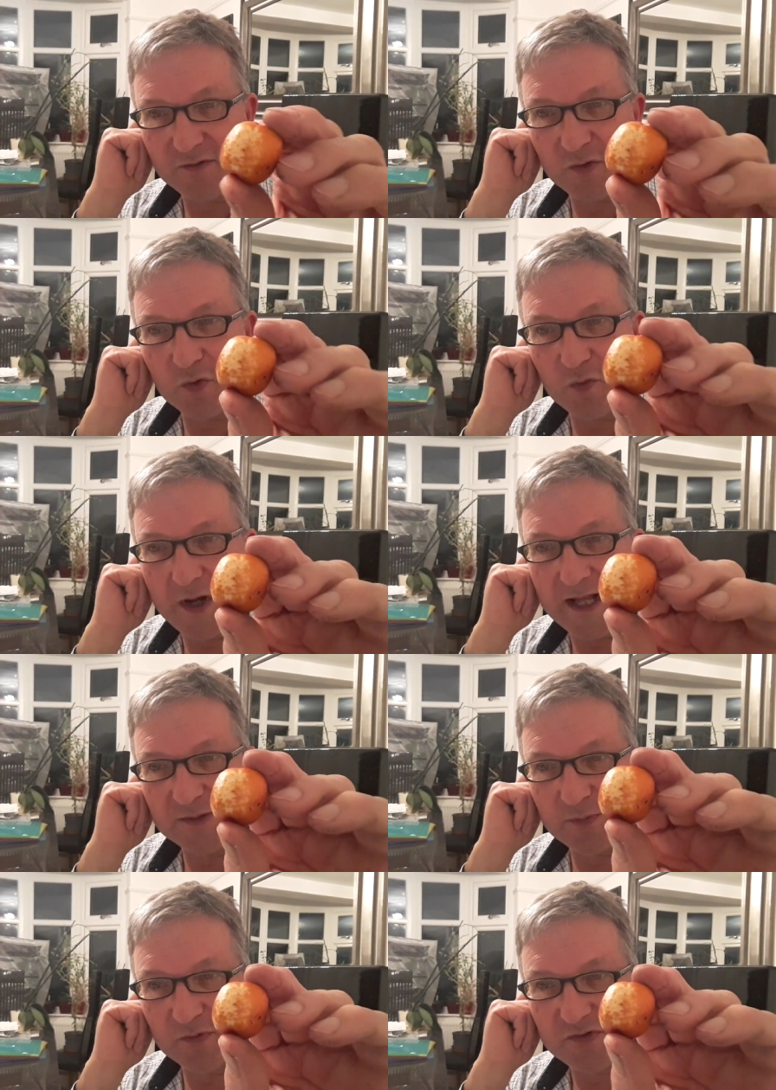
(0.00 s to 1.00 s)
or
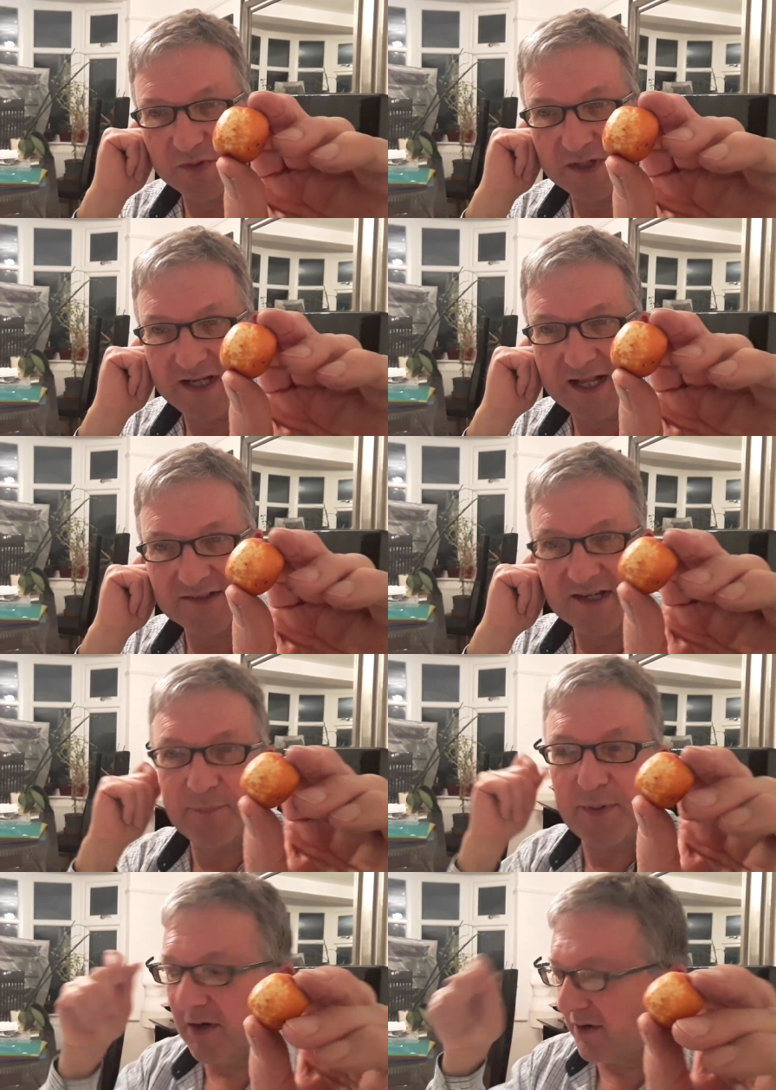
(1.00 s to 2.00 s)
edible so we're going to cut it
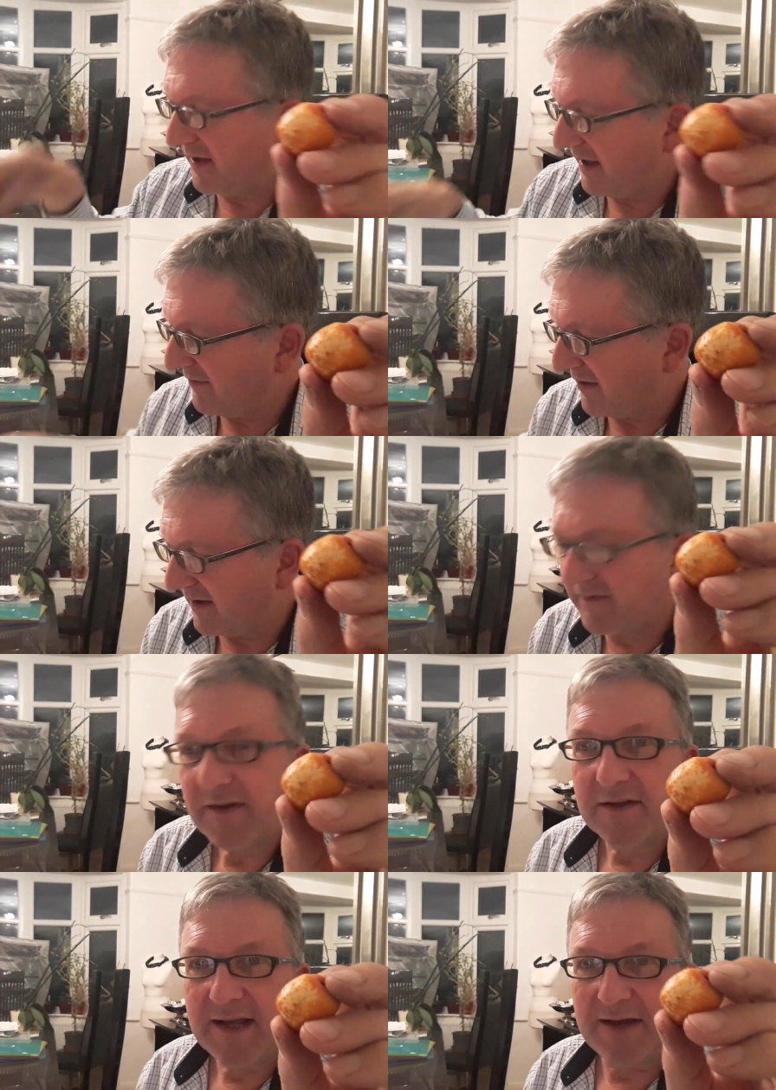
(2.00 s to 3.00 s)
apart and have a
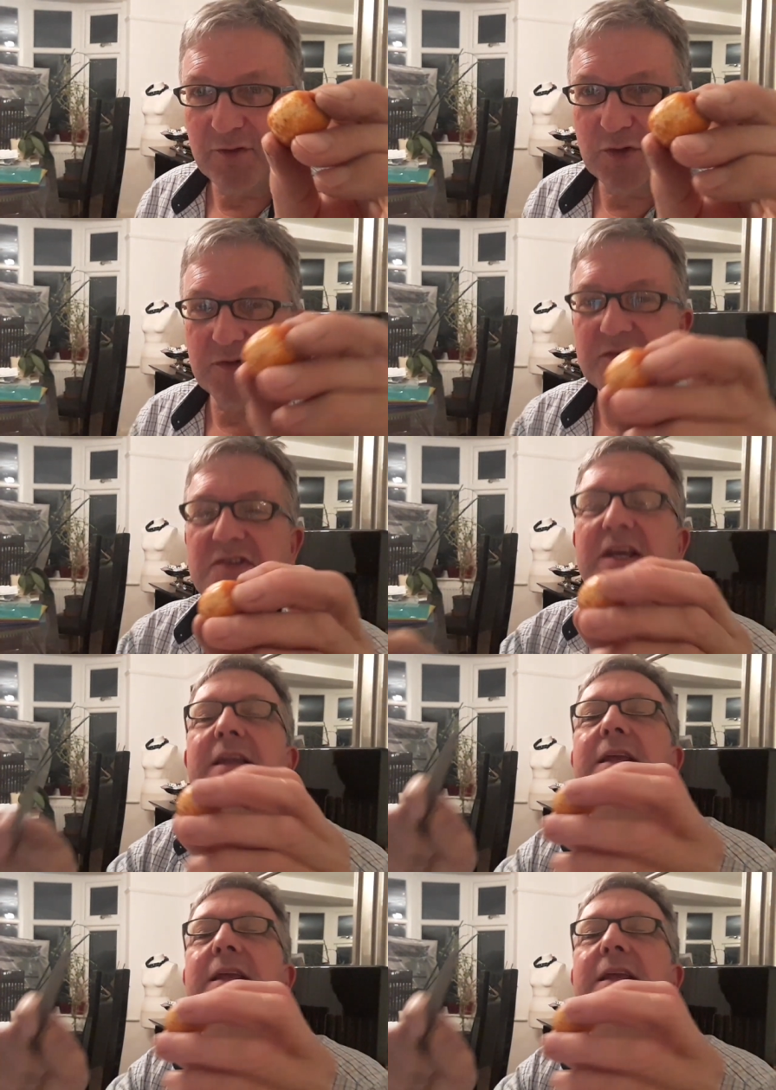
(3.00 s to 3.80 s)
have a look and see at